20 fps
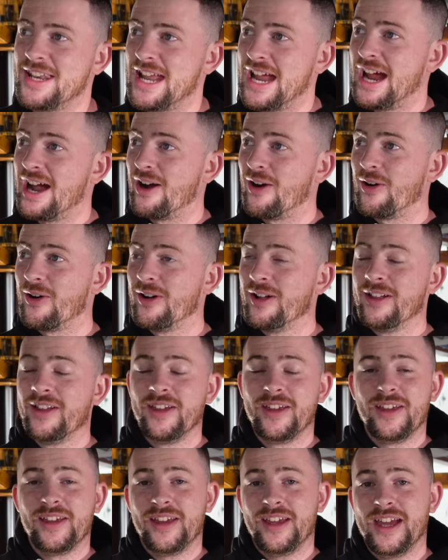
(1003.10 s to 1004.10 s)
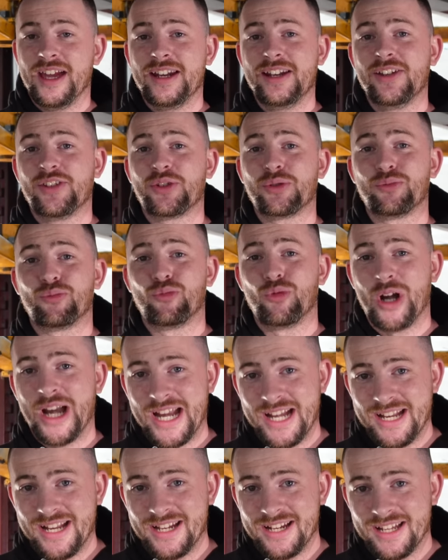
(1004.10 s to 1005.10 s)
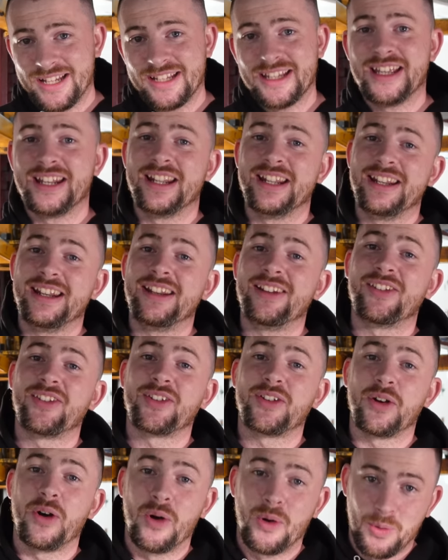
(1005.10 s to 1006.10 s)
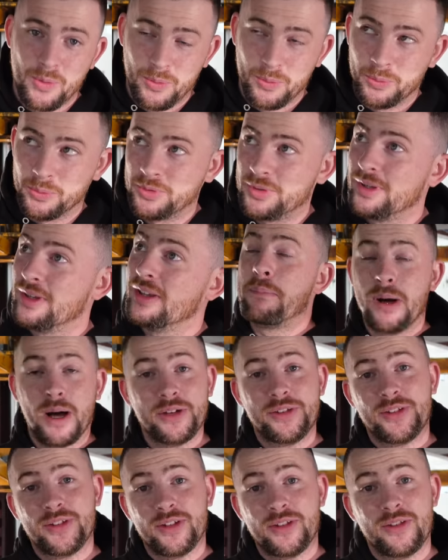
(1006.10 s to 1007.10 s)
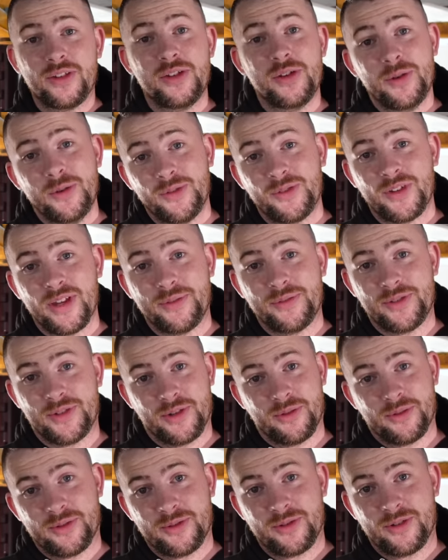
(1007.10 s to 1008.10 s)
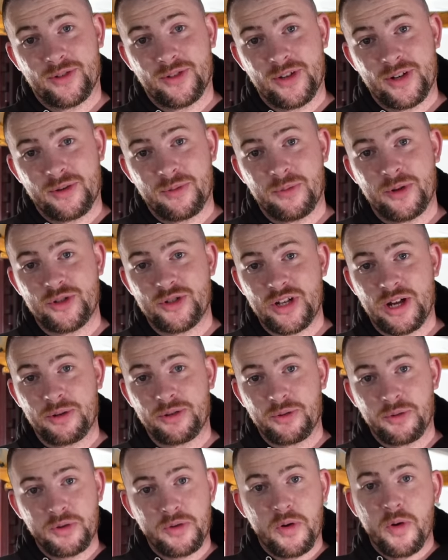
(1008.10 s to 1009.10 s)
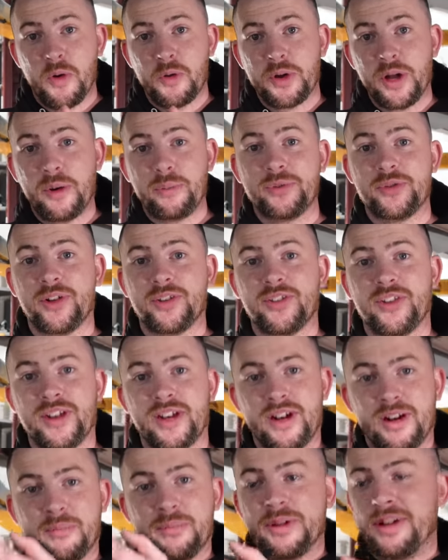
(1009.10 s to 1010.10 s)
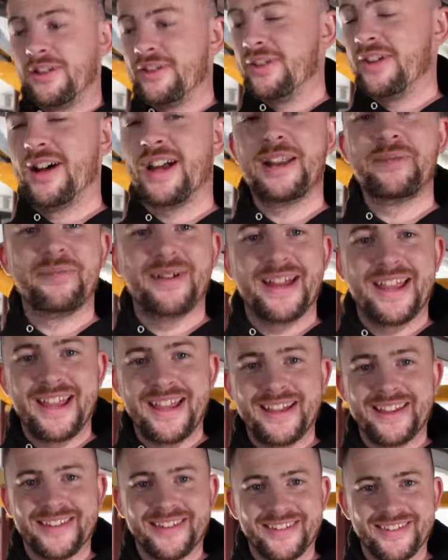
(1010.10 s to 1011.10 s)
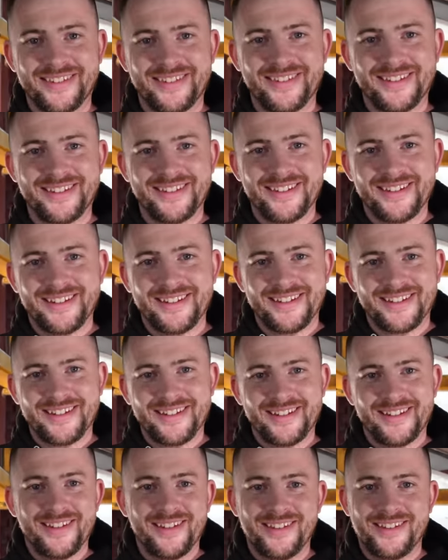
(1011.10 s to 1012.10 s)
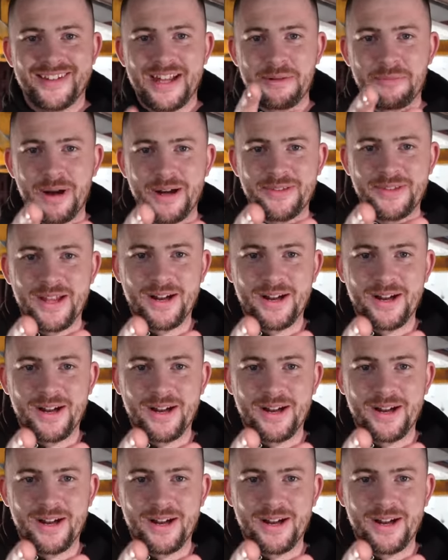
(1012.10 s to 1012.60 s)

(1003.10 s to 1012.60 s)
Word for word: now, it is raining and it is cold. But the new slave cylinder is here, which I was going to hold up just now, but it's not in my hands. Stay right